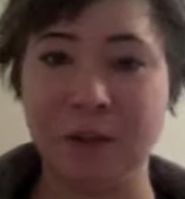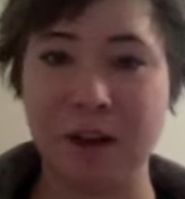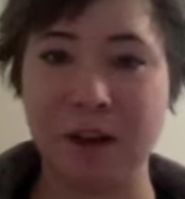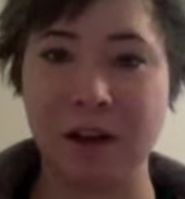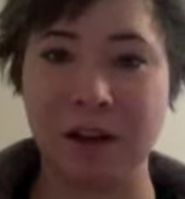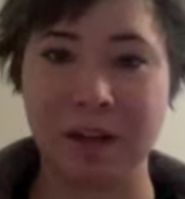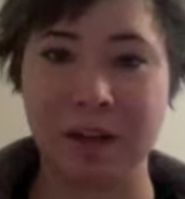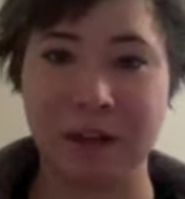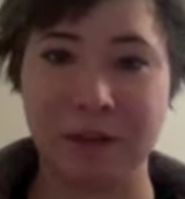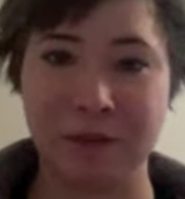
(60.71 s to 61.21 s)

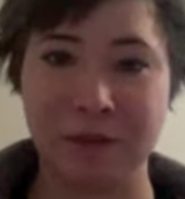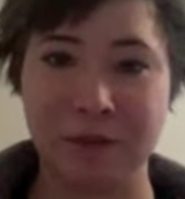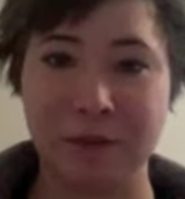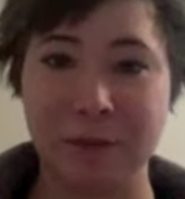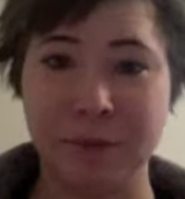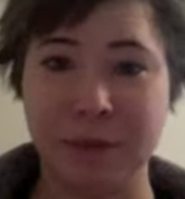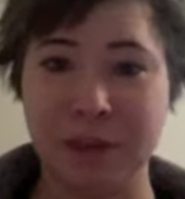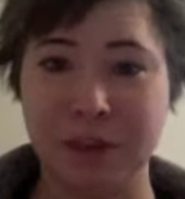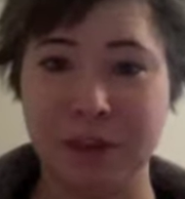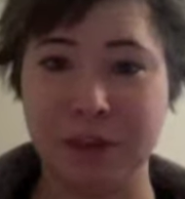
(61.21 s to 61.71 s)

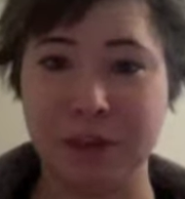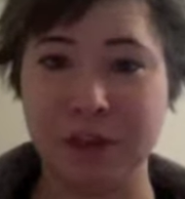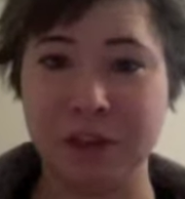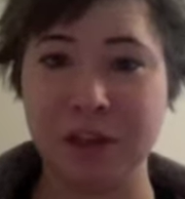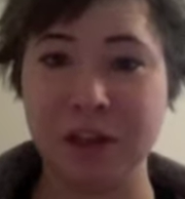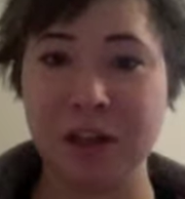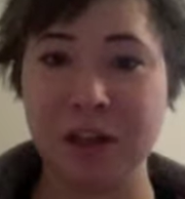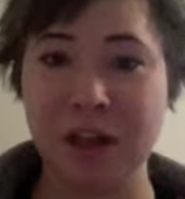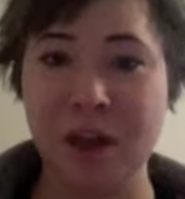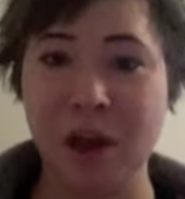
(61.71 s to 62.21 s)
information
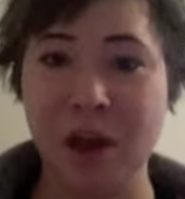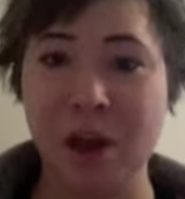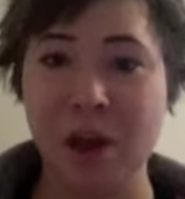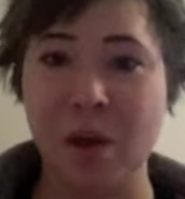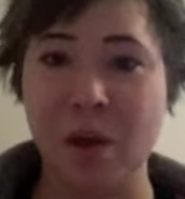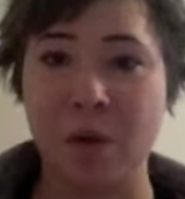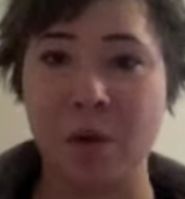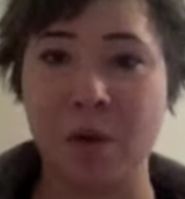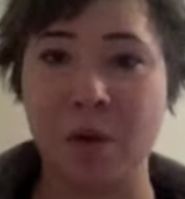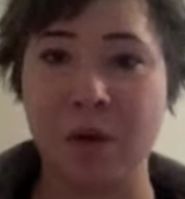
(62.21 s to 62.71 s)

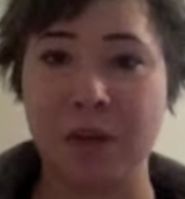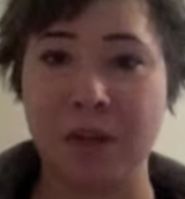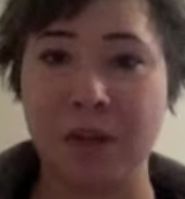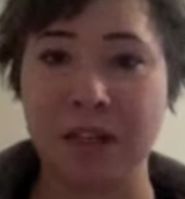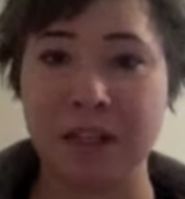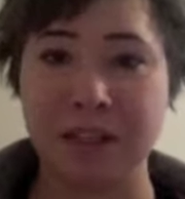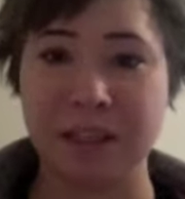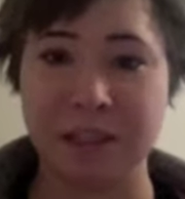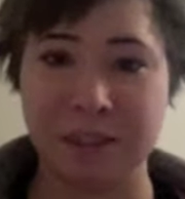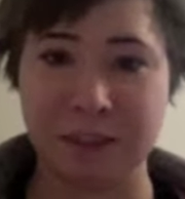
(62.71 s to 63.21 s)
or
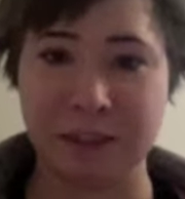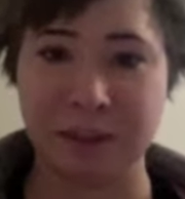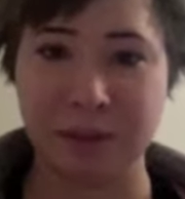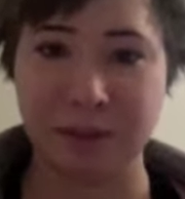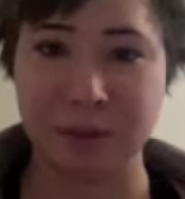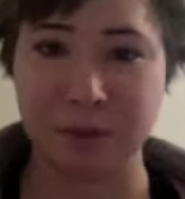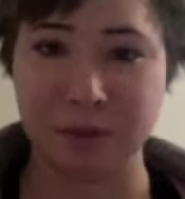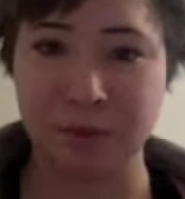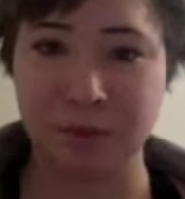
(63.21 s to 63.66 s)
continue